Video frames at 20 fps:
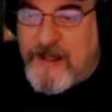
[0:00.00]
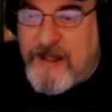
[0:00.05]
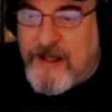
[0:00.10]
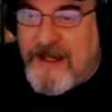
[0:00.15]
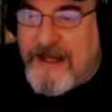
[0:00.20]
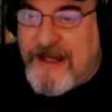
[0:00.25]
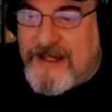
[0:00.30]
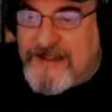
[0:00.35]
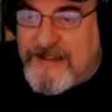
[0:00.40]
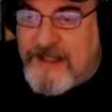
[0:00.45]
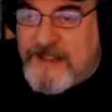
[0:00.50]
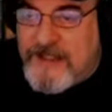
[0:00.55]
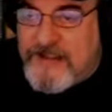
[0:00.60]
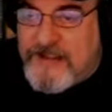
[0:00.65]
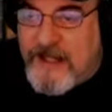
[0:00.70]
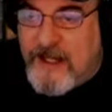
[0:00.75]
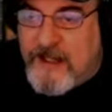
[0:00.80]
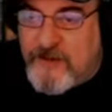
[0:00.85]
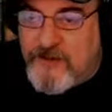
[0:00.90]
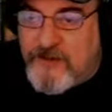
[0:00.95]
As
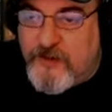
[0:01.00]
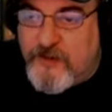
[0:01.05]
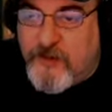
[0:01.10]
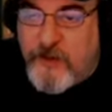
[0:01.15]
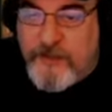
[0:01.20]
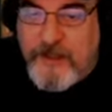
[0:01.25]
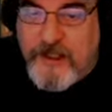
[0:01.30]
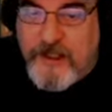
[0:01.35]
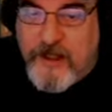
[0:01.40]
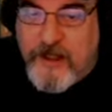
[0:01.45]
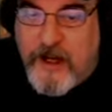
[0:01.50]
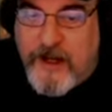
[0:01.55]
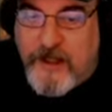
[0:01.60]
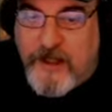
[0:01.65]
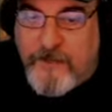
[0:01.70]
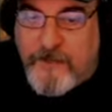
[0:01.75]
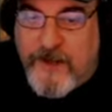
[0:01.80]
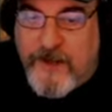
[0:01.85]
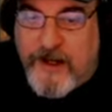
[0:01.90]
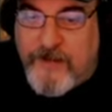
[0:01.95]
these items will be
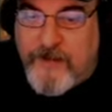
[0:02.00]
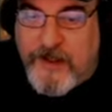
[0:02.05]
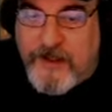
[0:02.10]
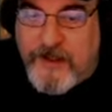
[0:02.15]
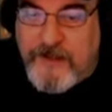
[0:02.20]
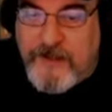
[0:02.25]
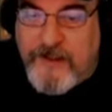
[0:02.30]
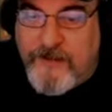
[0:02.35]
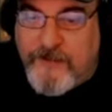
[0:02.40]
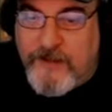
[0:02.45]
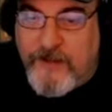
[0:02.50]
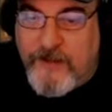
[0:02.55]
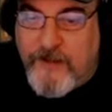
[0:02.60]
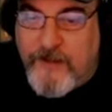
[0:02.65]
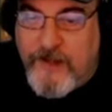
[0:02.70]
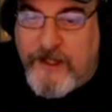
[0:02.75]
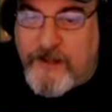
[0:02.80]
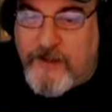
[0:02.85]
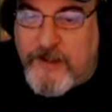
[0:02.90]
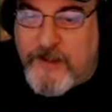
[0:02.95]
guarded by relatively
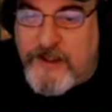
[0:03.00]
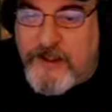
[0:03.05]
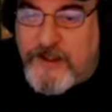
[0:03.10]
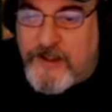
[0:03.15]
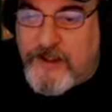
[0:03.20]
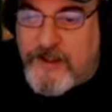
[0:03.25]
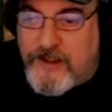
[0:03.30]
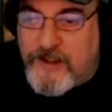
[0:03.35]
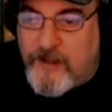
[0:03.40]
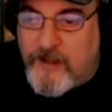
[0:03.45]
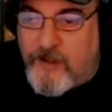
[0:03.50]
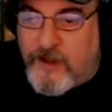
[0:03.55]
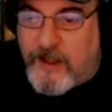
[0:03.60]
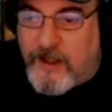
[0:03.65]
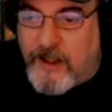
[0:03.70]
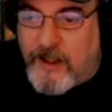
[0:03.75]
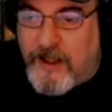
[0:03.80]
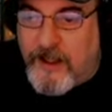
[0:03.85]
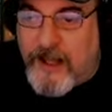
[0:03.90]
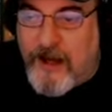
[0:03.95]
weak creatures, you
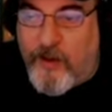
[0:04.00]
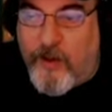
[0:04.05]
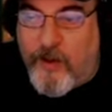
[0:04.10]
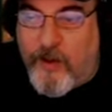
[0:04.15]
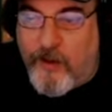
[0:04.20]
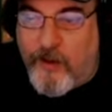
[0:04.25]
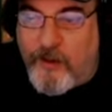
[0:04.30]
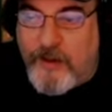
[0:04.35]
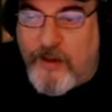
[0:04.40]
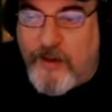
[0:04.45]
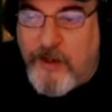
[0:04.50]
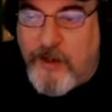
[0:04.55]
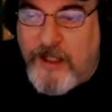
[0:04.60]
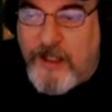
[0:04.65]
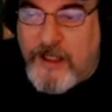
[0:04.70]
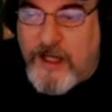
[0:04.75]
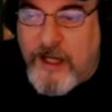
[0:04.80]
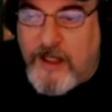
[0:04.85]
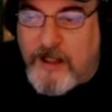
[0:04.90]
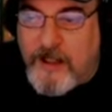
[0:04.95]
will allow only
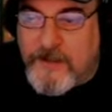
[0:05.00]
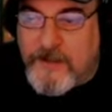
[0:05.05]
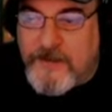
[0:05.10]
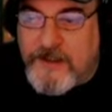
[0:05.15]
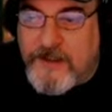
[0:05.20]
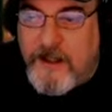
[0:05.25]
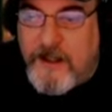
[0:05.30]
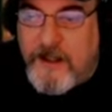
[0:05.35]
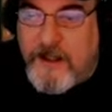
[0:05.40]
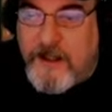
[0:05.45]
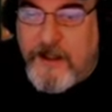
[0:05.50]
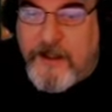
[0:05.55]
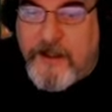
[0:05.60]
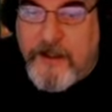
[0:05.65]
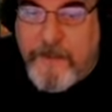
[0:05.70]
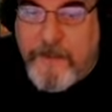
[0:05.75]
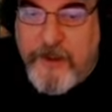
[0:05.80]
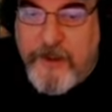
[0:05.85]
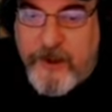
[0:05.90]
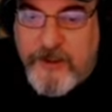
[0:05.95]
weak items.
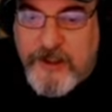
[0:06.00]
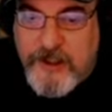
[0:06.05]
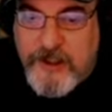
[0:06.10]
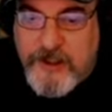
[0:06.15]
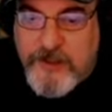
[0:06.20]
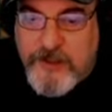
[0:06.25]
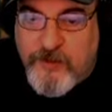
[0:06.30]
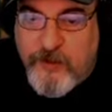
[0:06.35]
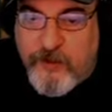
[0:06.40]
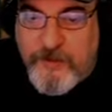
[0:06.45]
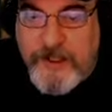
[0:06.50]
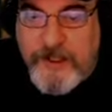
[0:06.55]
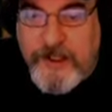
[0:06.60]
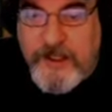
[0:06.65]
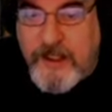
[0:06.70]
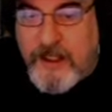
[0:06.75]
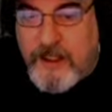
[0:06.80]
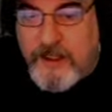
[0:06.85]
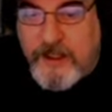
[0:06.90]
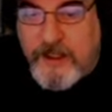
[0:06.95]
The potions will be
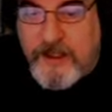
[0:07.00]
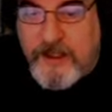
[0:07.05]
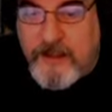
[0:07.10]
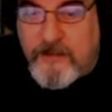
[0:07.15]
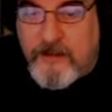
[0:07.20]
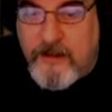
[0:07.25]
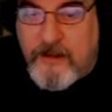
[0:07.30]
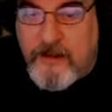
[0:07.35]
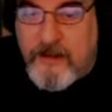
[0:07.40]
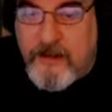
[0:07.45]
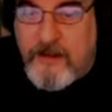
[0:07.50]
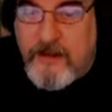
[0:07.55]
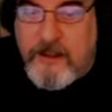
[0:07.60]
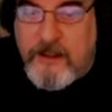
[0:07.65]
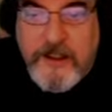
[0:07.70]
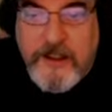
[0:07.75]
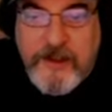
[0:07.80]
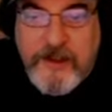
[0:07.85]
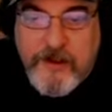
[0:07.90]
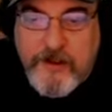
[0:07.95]
healing,
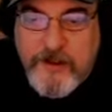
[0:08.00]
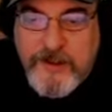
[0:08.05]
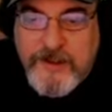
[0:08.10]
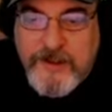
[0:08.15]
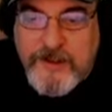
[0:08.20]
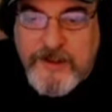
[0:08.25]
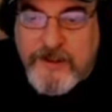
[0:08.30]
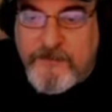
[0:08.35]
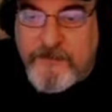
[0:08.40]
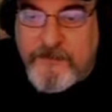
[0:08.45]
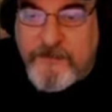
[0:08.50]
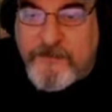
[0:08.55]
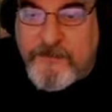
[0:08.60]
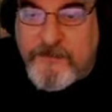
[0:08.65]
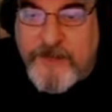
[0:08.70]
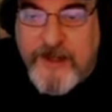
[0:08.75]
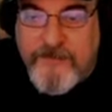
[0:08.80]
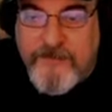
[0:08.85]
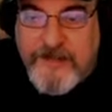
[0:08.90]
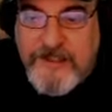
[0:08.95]
heroism,
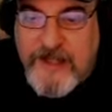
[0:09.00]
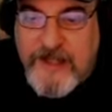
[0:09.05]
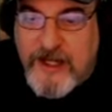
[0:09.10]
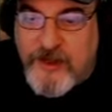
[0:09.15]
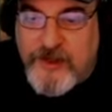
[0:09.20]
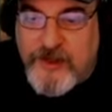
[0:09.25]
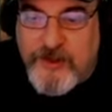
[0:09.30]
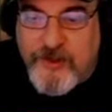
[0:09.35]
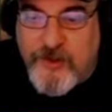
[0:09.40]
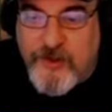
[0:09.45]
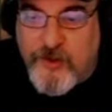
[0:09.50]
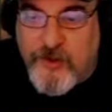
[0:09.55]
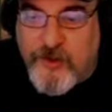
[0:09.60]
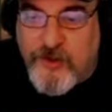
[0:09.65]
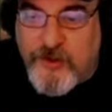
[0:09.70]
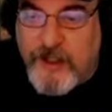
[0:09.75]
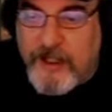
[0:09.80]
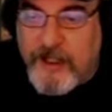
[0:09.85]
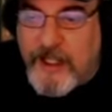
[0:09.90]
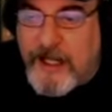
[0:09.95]
levitation,
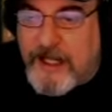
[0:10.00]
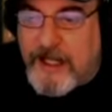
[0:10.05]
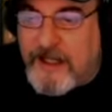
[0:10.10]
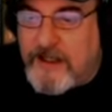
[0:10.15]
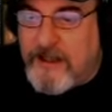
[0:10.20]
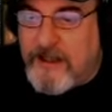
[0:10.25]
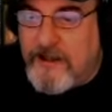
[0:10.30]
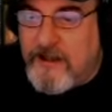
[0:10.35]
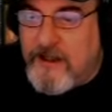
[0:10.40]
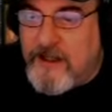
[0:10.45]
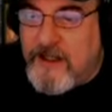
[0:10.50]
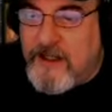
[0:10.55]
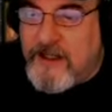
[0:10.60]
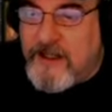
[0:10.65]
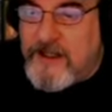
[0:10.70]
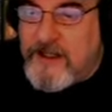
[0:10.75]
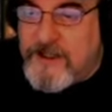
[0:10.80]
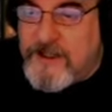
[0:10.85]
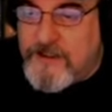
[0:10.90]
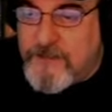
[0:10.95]
or the like.
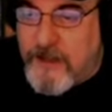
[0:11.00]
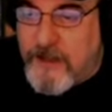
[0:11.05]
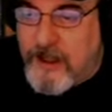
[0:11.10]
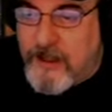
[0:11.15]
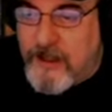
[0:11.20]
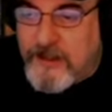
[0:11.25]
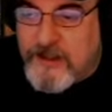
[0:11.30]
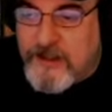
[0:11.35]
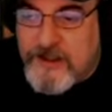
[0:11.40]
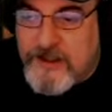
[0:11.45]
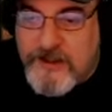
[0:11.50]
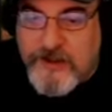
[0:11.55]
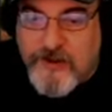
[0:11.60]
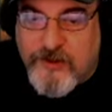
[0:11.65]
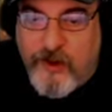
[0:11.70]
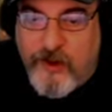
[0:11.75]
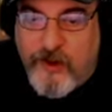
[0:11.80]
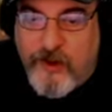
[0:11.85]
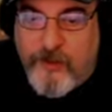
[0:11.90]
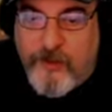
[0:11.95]
The spell on the
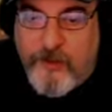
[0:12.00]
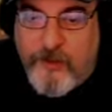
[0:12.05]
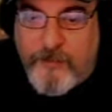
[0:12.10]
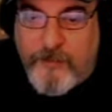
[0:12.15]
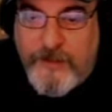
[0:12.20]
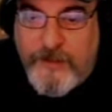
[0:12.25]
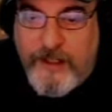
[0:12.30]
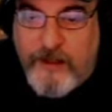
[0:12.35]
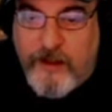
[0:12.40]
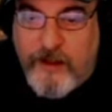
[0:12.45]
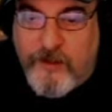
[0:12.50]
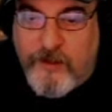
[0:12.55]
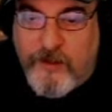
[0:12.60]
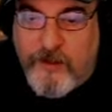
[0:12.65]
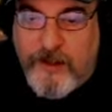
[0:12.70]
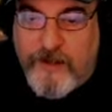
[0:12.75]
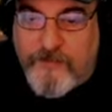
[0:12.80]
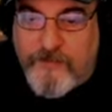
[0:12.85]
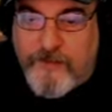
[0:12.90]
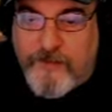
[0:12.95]
scroll will be low
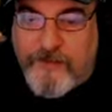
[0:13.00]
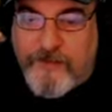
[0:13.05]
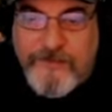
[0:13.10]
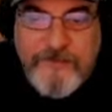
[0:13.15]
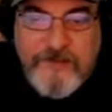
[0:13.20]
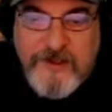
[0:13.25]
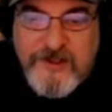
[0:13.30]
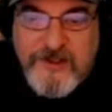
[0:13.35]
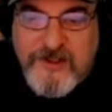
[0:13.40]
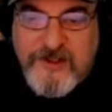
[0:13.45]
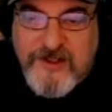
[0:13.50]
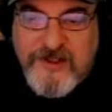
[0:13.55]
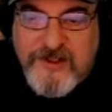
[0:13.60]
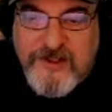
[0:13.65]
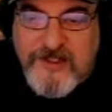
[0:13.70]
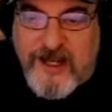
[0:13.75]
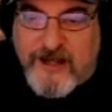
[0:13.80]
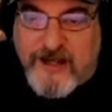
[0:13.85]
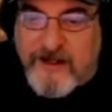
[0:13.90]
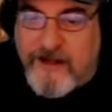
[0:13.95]
level, first or
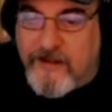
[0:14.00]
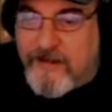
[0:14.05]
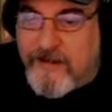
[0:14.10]
second.